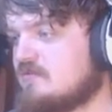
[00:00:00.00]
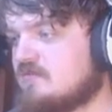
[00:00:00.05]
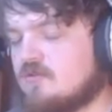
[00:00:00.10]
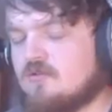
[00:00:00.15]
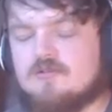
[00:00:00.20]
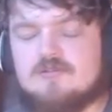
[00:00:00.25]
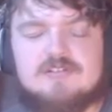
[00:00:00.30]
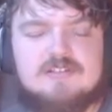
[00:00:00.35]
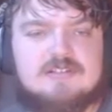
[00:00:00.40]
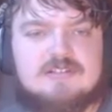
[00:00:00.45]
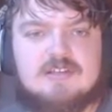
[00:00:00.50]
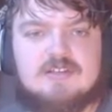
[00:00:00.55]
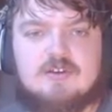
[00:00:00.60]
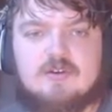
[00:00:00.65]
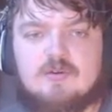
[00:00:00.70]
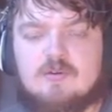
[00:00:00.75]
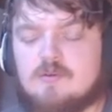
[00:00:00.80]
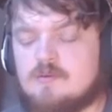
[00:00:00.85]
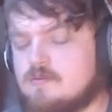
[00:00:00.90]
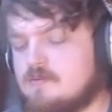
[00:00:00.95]
rules as I
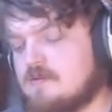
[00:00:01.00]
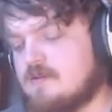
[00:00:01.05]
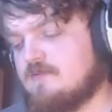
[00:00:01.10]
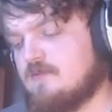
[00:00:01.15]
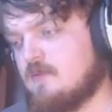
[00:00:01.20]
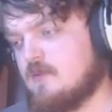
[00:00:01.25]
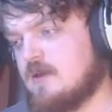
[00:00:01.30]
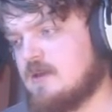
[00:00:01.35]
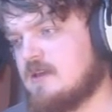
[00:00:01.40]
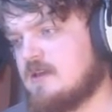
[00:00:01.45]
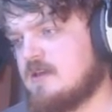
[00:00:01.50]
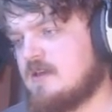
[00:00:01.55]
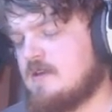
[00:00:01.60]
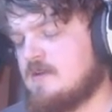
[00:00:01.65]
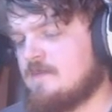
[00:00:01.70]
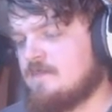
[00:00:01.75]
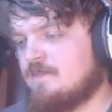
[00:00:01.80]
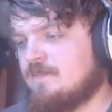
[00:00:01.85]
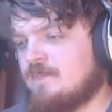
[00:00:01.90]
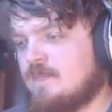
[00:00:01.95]
do every week.
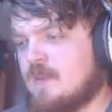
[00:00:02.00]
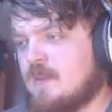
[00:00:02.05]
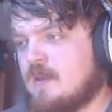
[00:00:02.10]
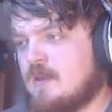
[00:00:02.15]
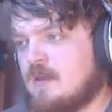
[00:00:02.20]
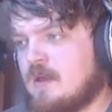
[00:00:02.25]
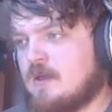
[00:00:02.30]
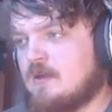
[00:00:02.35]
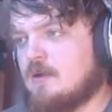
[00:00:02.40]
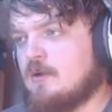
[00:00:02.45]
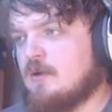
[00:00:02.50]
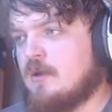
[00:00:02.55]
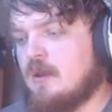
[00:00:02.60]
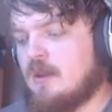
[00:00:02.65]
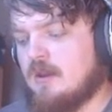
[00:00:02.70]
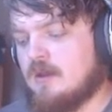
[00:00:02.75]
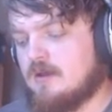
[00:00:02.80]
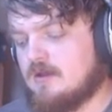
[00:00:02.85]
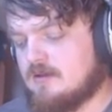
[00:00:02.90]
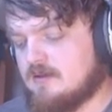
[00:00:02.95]
I'm
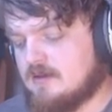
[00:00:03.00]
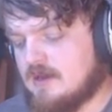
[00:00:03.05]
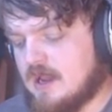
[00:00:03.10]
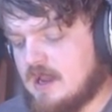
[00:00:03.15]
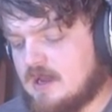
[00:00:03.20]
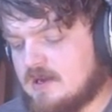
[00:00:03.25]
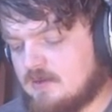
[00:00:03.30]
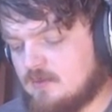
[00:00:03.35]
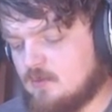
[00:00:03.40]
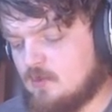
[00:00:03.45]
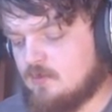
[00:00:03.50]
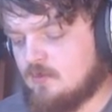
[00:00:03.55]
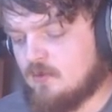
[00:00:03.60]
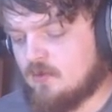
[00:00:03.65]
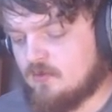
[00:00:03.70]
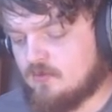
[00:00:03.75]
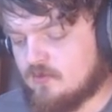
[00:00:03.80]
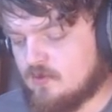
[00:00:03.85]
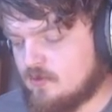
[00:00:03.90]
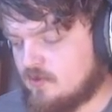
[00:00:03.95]
gonna add one
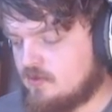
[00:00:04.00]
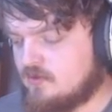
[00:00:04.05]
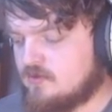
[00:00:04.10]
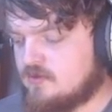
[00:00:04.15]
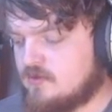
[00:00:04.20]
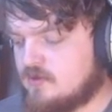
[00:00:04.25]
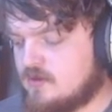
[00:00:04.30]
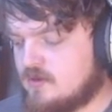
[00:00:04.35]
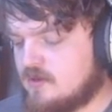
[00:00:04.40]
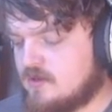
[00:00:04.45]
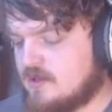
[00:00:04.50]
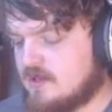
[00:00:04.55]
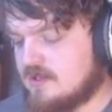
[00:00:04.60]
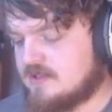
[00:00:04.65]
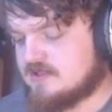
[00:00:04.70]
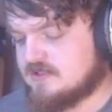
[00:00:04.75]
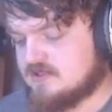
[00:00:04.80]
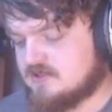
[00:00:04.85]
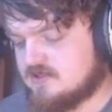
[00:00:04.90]
more rule. It's